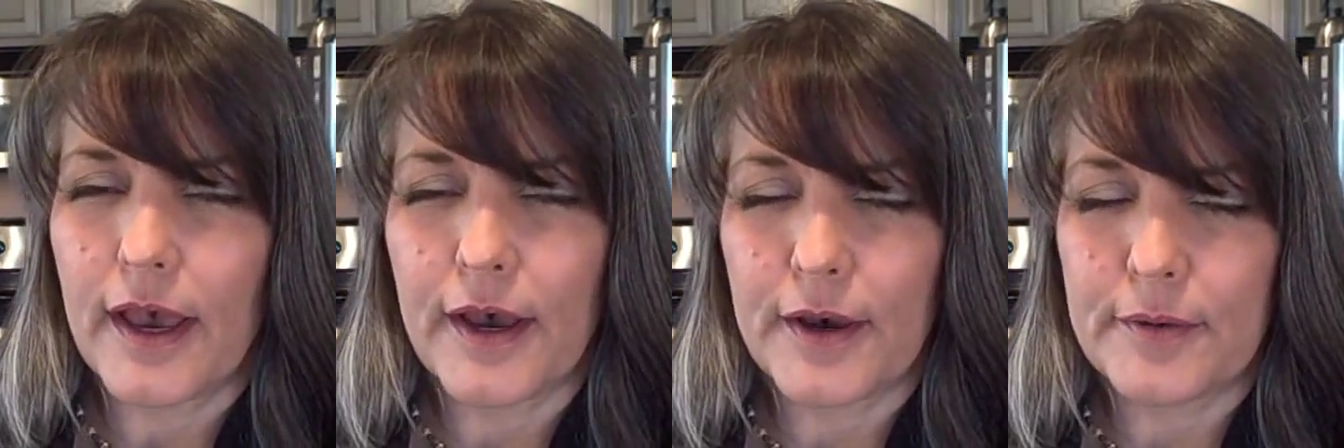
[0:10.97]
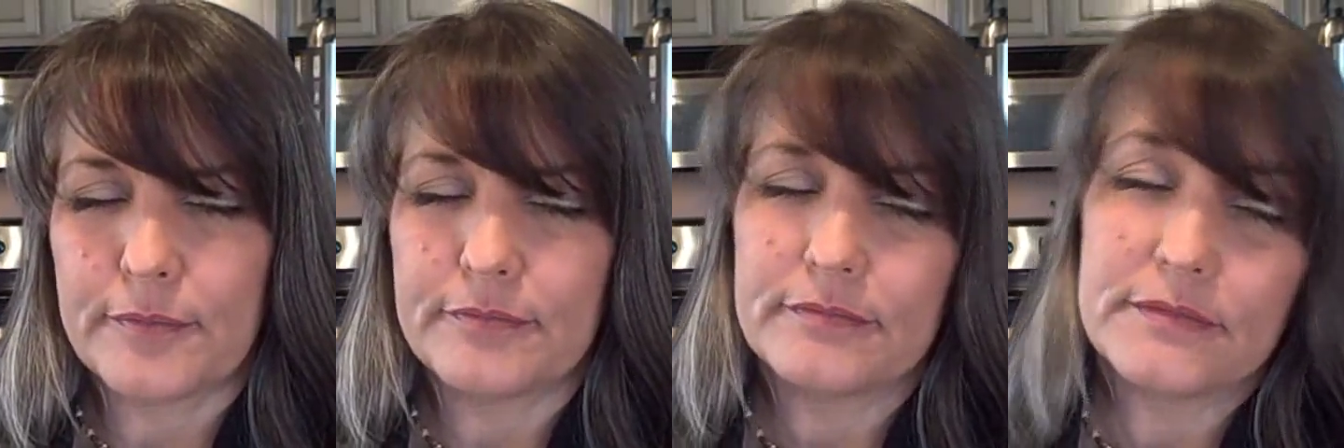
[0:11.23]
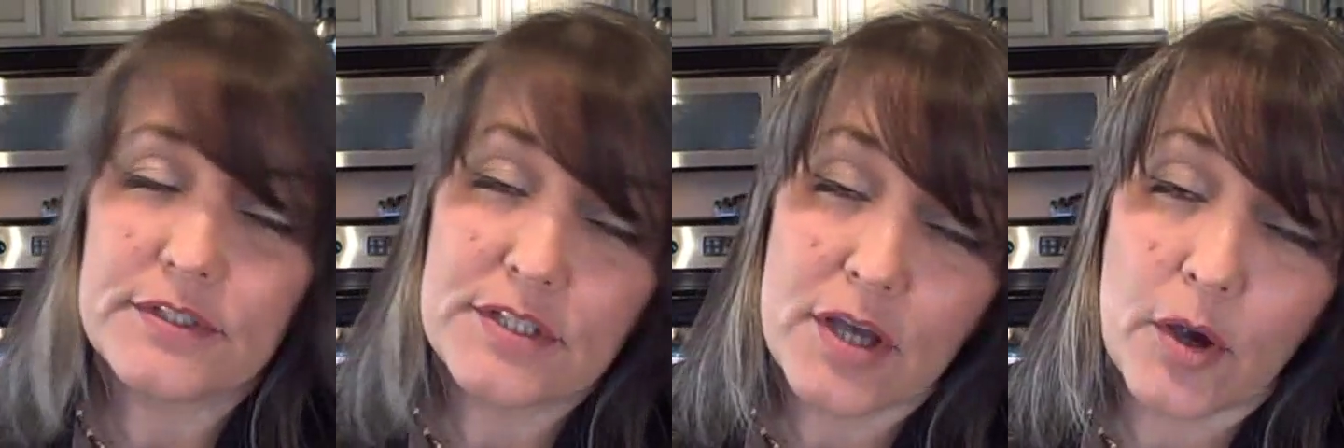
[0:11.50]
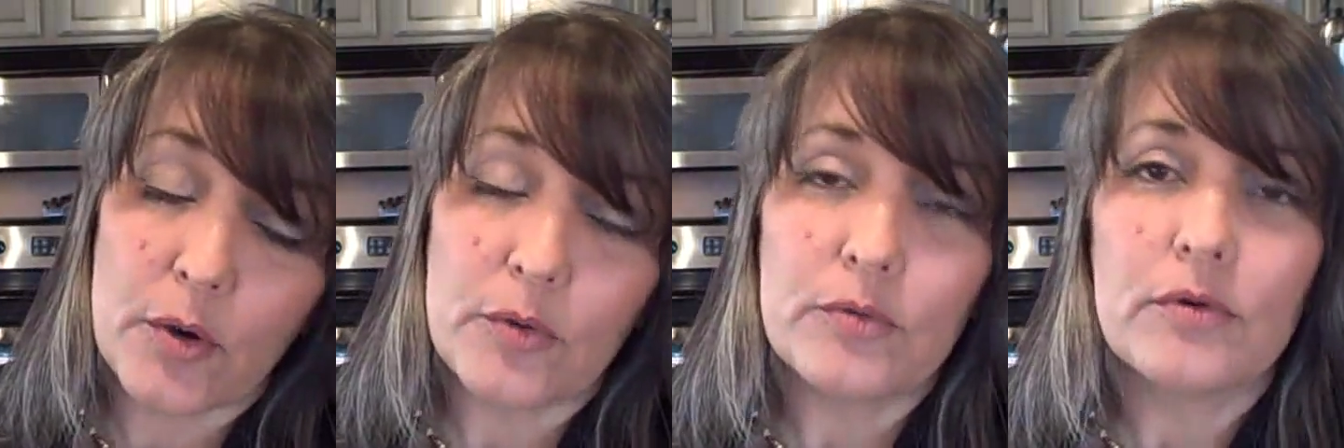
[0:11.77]
Um,
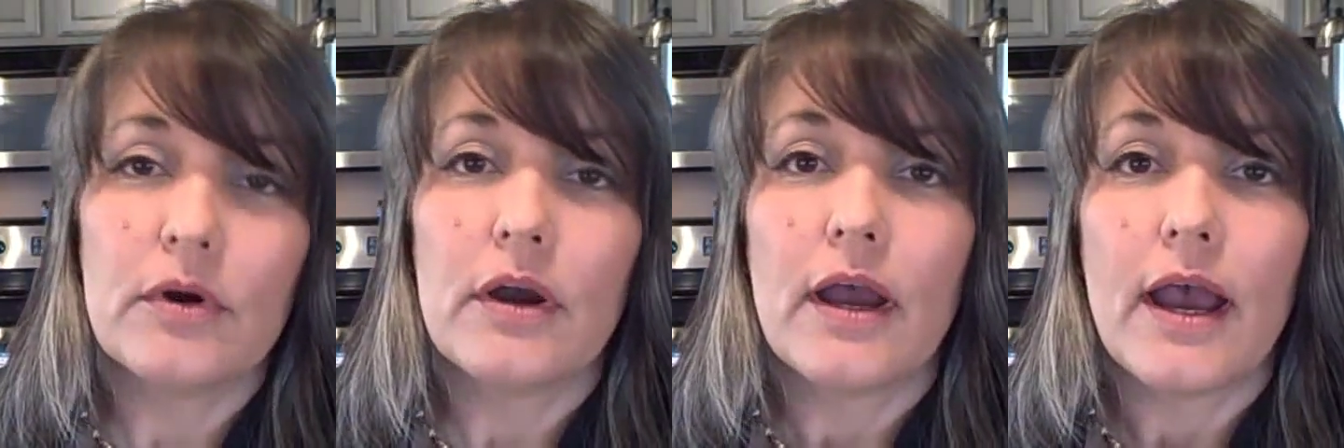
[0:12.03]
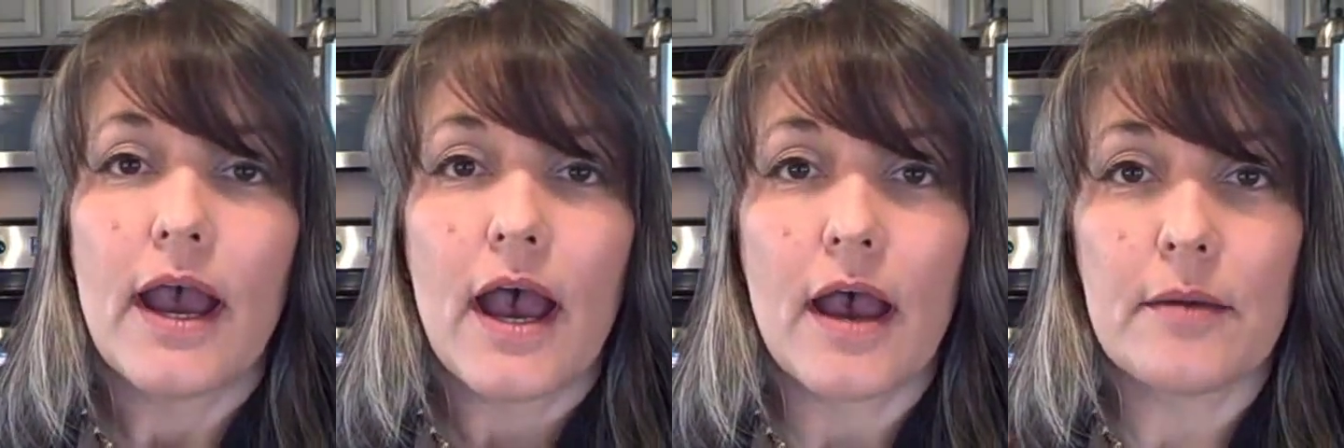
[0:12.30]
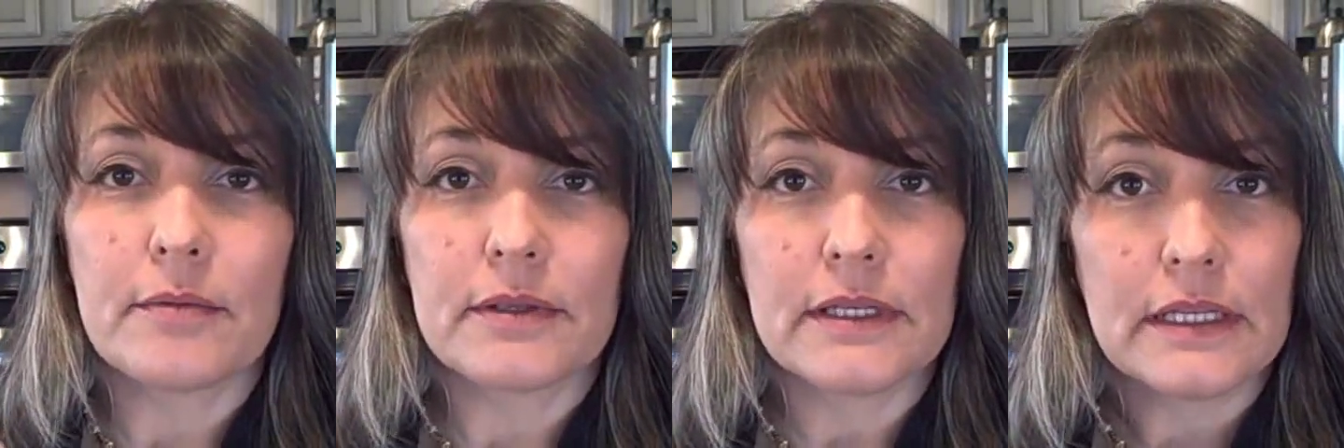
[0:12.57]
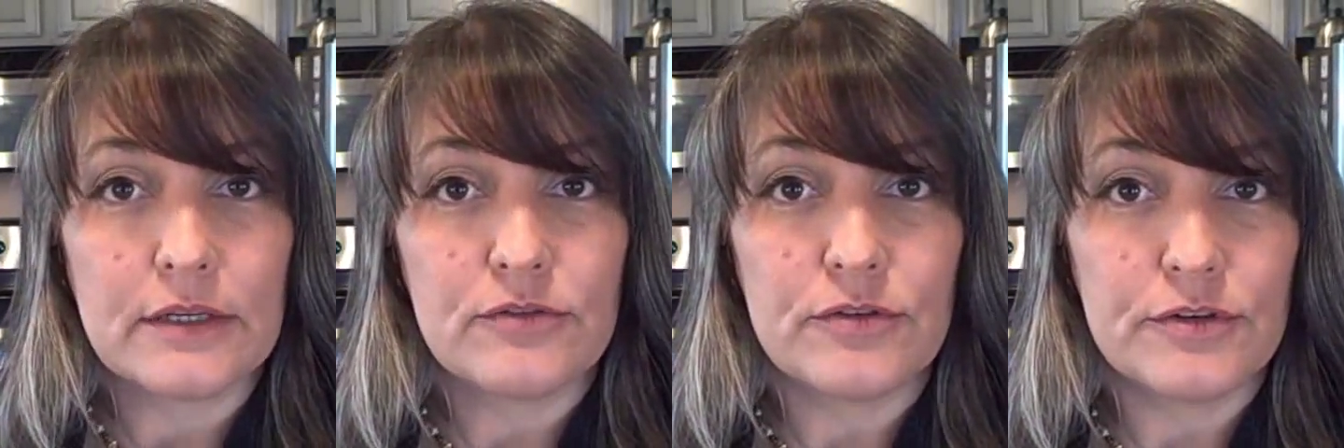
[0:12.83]
so I'm
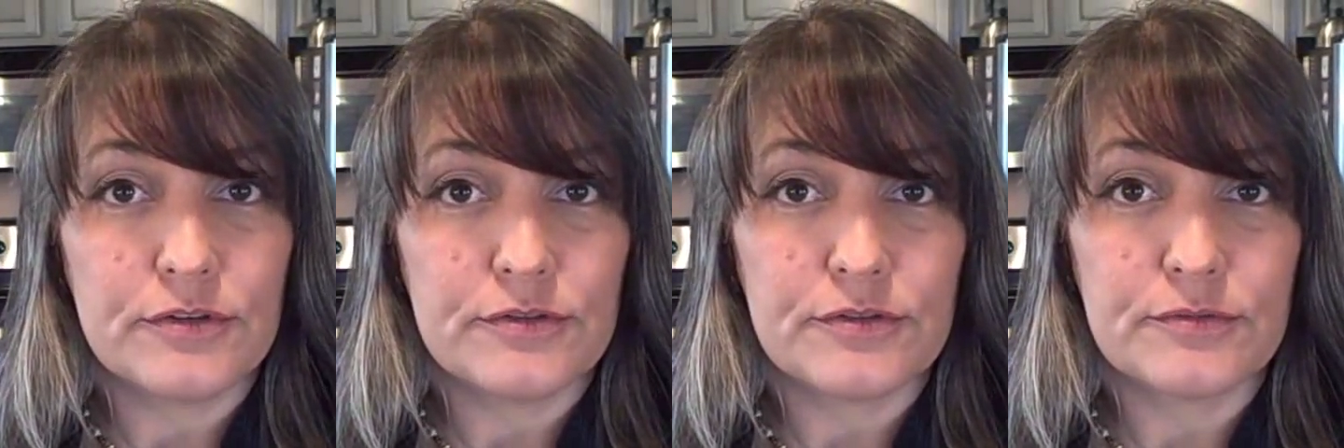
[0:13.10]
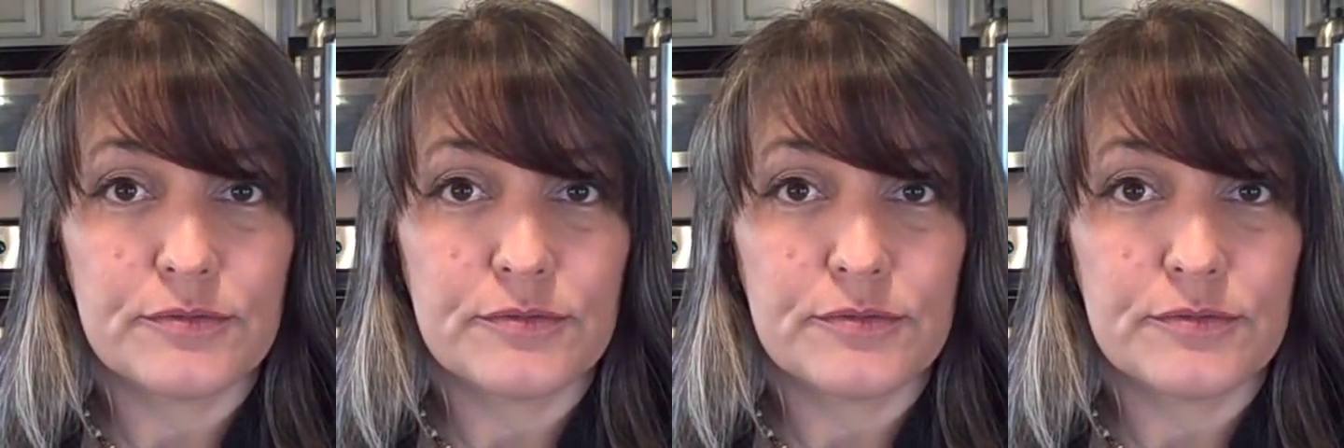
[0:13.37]
going to introduce